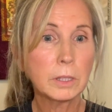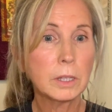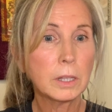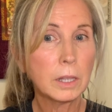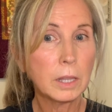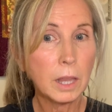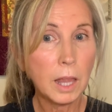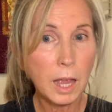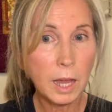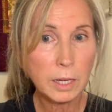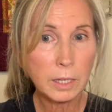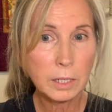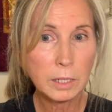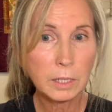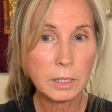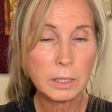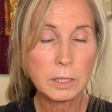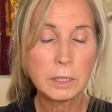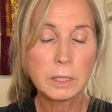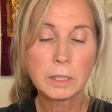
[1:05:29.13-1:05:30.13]

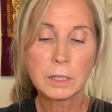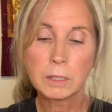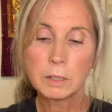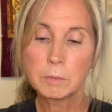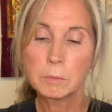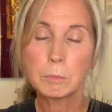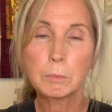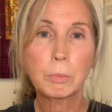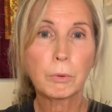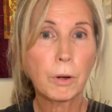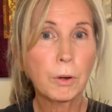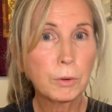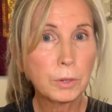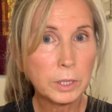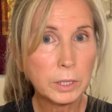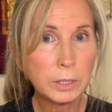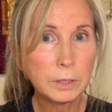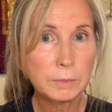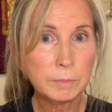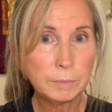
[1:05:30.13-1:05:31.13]
lacking,
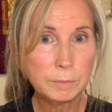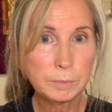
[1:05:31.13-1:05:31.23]
broken.